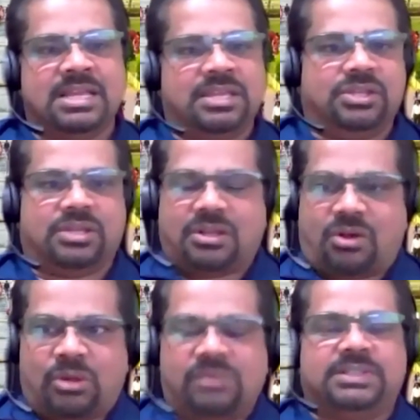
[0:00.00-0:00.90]
You can
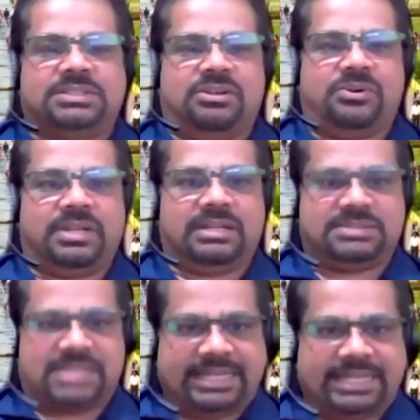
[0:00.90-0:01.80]
always go in as
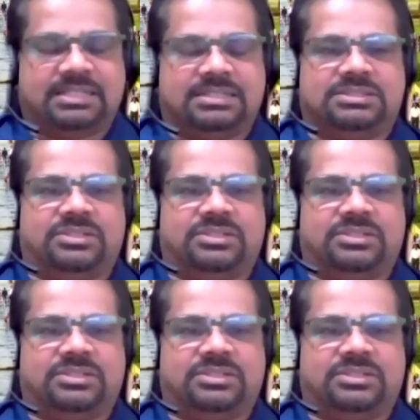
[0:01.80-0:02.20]
scientist.